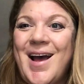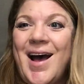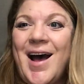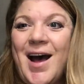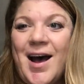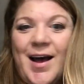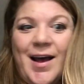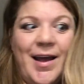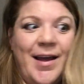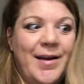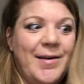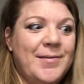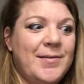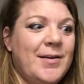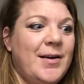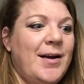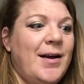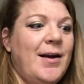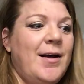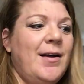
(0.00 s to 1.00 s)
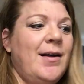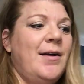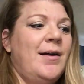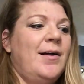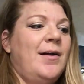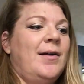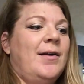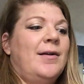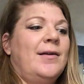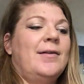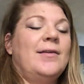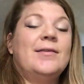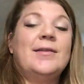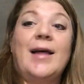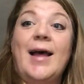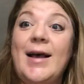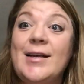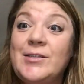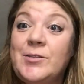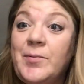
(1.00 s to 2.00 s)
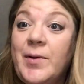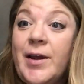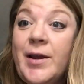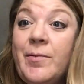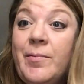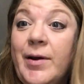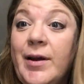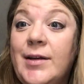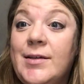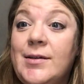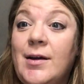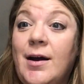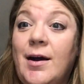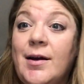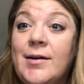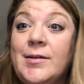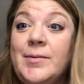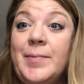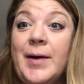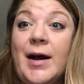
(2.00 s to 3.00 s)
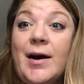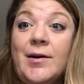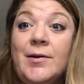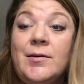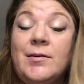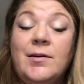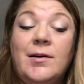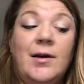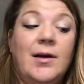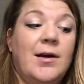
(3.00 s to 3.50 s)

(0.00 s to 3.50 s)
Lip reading: Hi. Last week we talked about